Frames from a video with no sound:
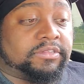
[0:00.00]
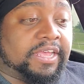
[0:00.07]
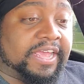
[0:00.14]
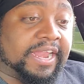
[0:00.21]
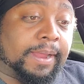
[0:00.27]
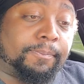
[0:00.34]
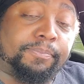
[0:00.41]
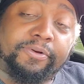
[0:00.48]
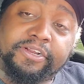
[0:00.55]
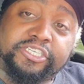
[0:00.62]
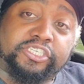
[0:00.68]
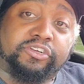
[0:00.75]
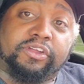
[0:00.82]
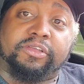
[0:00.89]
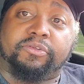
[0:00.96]
And I'm pretty
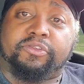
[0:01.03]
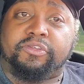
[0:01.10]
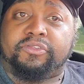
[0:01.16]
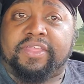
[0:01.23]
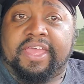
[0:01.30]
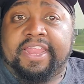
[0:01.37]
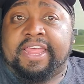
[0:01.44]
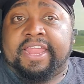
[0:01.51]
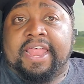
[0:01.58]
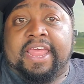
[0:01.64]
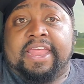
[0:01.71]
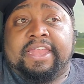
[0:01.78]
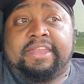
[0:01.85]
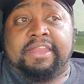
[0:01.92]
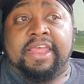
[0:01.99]
sure he'll do that.
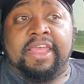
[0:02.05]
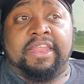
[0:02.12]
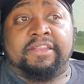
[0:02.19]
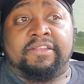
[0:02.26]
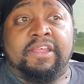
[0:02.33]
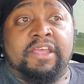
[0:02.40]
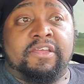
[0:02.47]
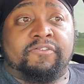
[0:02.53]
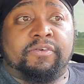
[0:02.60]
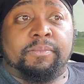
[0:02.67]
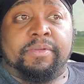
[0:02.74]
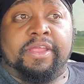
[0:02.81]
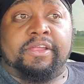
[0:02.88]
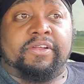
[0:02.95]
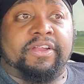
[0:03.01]
And
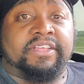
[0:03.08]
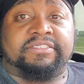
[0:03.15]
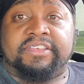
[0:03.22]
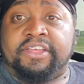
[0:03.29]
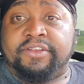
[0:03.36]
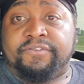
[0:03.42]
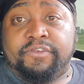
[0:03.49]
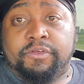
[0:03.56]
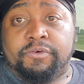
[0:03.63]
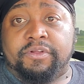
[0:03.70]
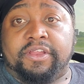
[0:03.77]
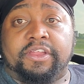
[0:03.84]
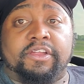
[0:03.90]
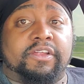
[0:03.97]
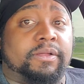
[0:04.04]
from hearing his interview and
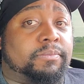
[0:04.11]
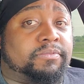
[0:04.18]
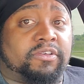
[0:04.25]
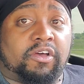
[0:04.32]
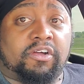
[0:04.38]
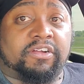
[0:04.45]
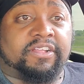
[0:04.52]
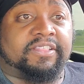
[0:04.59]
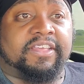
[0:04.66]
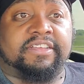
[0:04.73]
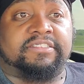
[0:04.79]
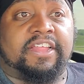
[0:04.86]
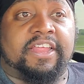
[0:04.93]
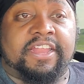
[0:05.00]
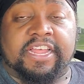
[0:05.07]
hearing him talk and things
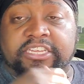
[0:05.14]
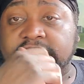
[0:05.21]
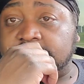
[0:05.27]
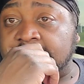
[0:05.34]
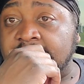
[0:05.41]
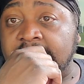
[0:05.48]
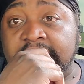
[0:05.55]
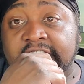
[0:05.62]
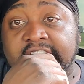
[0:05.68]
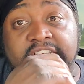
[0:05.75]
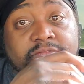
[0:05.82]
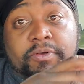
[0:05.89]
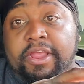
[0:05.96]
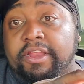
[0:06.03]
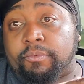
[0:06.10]
of that nature,
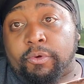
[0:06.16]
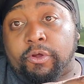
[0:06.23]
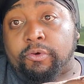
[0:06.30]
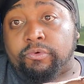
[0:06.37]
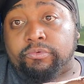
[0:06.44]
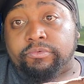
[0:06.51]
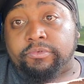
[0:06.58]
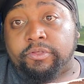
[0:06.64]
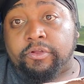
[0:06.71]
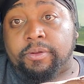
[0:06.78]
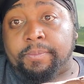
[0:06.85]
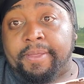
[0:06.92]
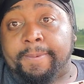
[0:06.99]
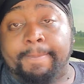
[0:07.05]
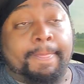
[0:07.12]
he's ready to roll. You know what I
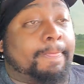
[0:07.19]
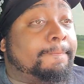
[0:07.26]
mean?